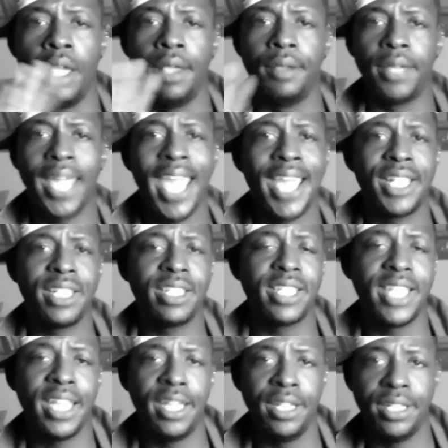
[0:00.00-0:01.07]
Candace
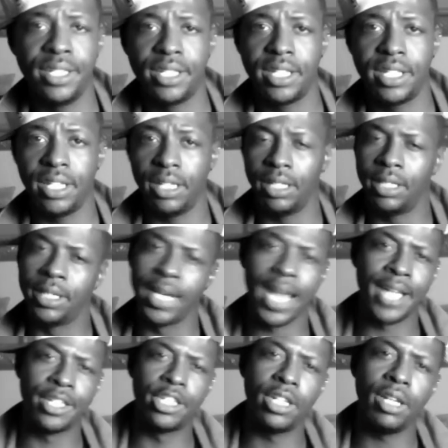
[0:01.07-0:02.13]
says,
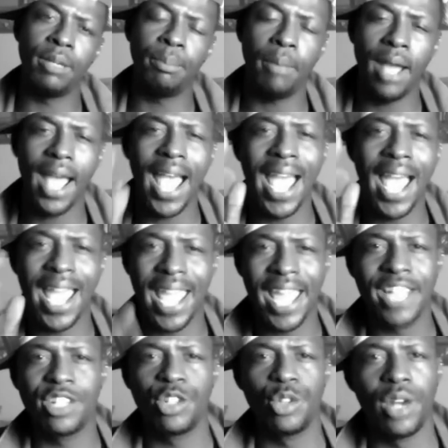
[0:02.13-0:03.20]
now, Jim, I
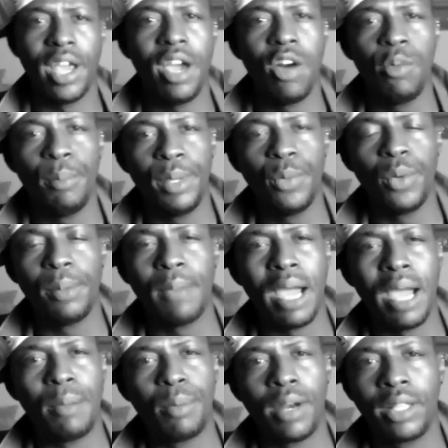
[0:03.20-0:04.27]
asked you to help me with
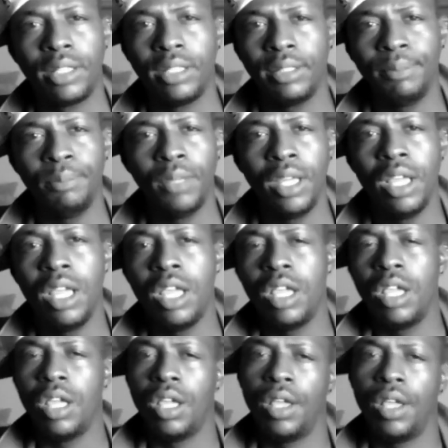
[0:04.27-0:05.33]
my brother.
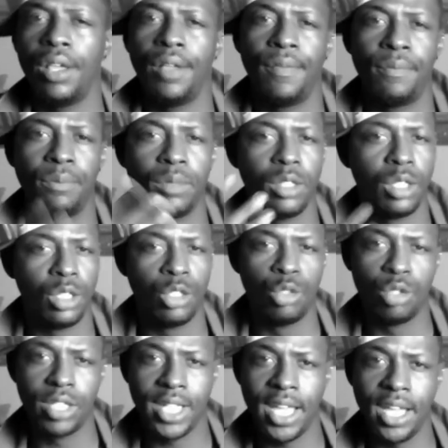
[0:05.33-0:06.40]

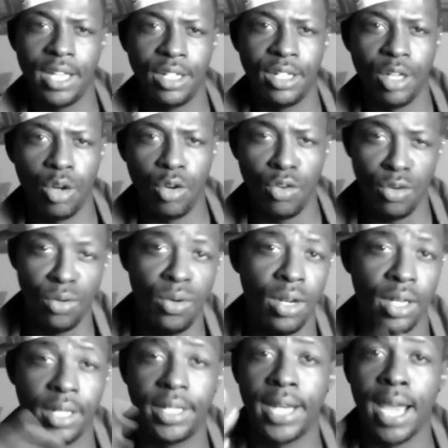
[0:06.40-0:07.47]
You said no,
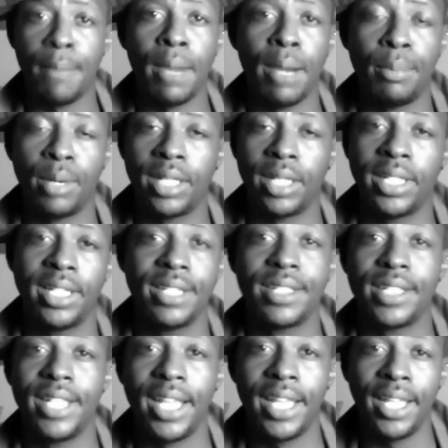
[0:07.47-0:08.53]
now my brother
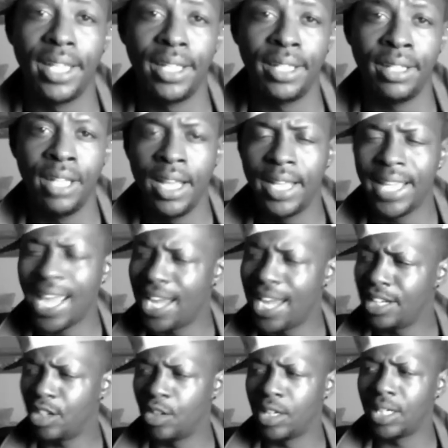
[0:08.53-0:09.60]
is dead.
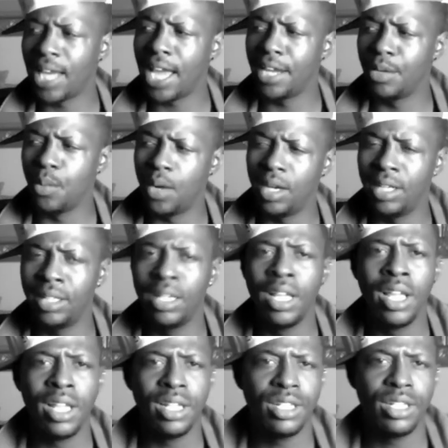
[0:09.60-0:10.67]
Catherine like, what?
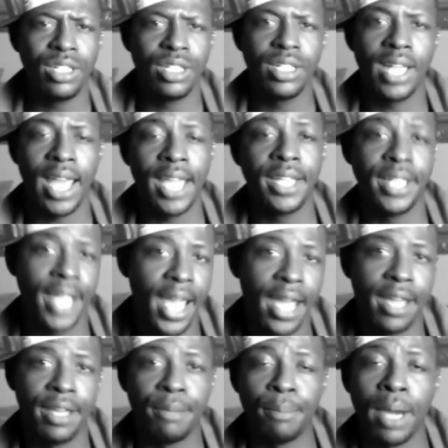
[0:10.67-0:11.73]
She like,
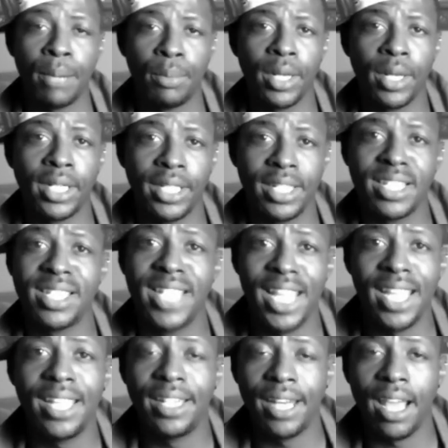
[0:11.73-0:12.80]
yeah, my brother is
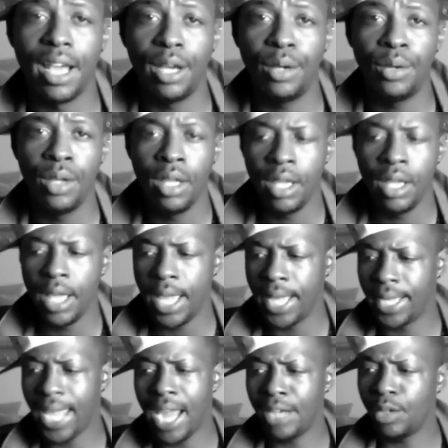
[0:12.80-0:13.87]
dead now.
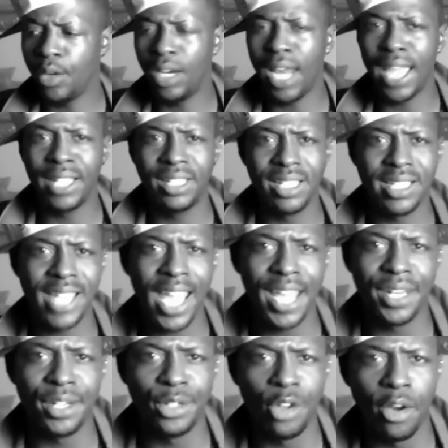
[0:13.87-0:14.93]
And Catherine like, does
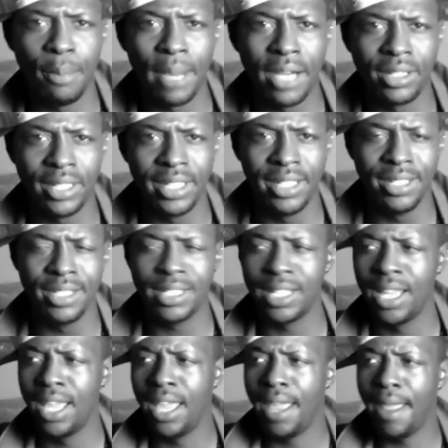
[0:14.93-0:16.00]
Hannah know about
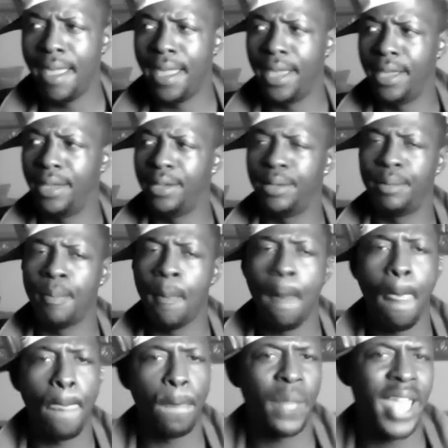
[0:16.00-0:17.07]
this? And
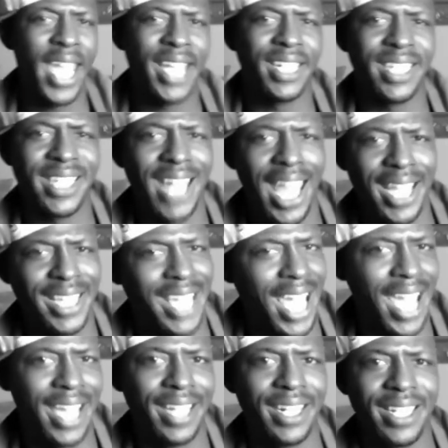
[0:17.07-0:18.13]
Candace like,
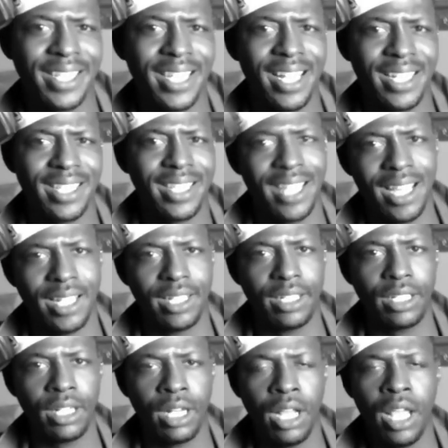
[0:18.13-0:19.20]
yeah, that's her
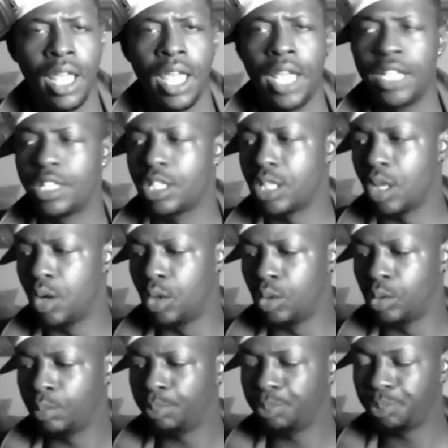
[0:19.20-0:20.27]
son.
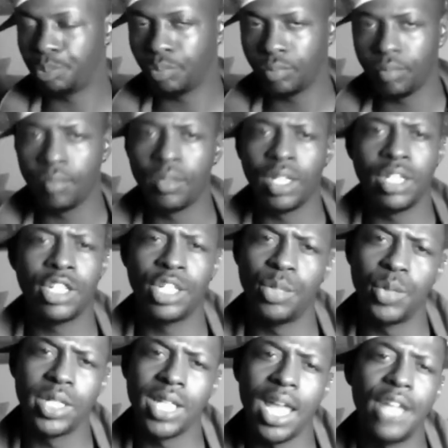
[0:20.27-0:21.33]
So, she
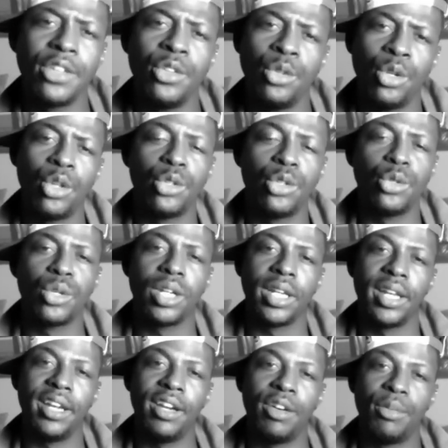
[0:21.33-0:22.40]
was like, you know you could have helped